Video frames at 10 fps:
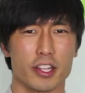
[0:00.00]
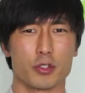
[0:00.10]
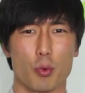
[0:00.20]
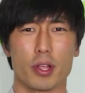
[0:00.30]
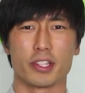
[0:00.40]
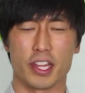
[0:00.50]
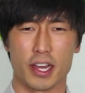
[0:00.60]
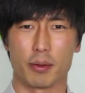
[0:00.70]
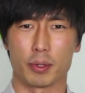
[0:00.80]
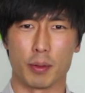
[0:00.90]
to this one
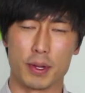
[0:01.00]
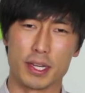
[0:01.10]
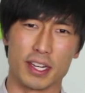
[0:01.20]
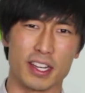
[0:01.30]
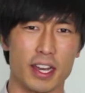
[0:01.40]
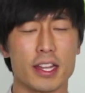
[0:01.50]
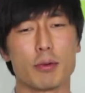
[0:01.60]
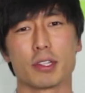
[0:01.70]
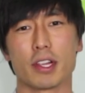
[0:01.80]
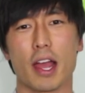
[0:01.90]
stand up comedian, and he
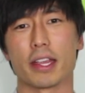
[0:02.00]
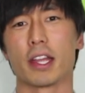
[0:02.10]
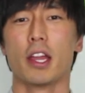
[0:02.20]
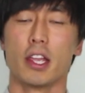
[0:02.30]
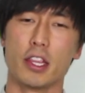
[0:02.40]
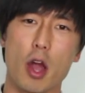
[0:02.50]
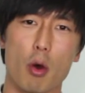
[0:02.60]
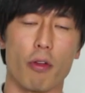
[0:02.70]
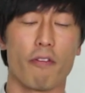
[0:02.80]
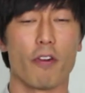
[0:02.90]
was like,
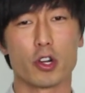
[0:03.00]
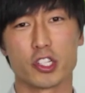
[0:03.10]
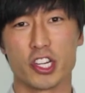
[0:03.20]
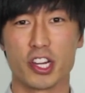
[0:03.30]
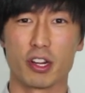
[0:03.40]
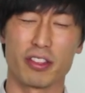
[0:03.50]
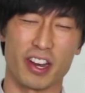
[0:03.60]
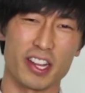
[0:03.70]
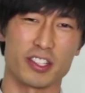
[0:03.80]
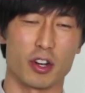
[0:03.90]
Yo, the first year that
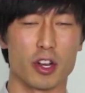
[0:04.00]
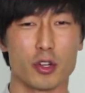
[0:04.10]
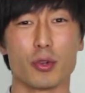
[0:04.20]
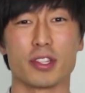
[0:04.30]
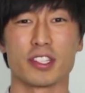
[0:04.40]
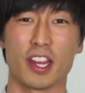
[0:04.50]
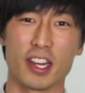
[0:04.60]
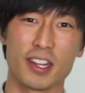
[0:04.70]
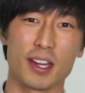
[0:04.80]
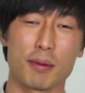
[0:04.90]
I started doing
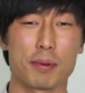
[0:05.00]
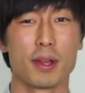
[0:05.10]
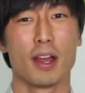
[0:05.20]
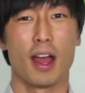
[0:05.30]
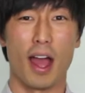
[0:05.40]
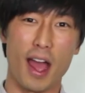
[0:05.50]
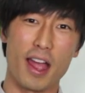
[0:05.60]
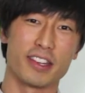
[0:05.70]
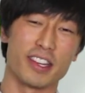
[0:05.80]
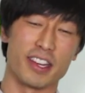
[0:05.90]
stand up,
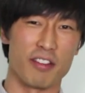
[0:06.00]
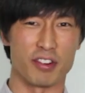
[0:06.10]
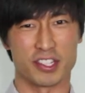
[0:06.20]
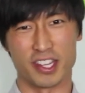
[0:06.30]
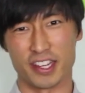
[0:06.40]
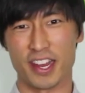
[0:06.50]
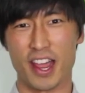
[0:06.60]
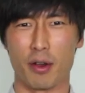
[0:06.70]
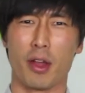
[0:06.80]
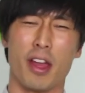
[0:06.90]
I didn't ever sit
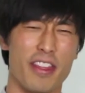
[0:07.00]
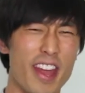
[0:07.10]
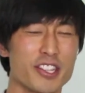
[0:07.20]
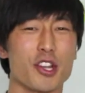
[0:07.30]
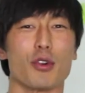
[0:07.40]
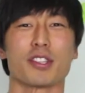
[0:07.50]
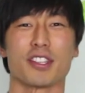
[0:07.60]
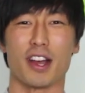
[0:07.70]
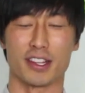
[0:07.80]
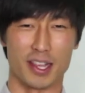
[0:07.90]
down. That joke
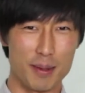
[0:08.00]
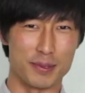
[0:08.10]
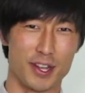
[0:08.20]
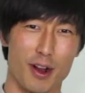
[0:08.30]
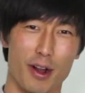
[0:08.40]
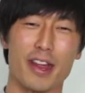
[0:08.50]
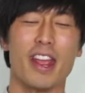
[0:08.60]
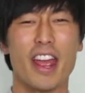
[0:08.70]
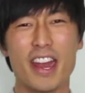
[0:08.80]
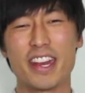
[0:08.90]
sucks. I'm
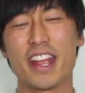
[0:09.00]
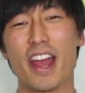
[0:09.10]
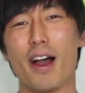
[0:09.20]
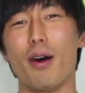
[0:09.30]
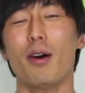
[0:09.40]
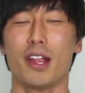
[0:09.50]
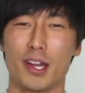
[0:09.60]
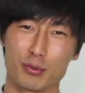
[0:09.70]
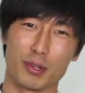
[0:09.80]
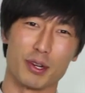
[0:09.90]
sorry. Anyhow,
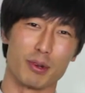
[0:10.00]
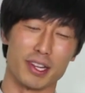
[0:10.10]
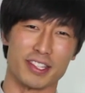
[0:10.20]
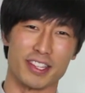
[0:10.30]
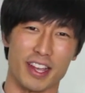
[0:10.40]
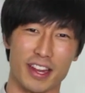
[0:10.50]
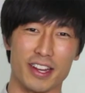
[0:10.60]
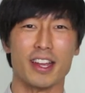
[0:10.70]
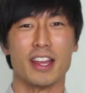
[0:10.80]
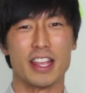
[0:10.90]
here's what he really said.
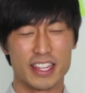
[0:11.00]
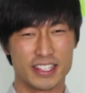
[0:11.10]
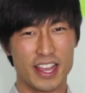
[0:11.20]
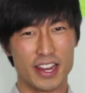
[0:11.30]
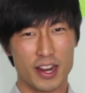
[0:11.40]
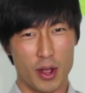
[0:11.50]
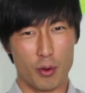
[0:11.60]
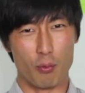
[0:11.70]
He said,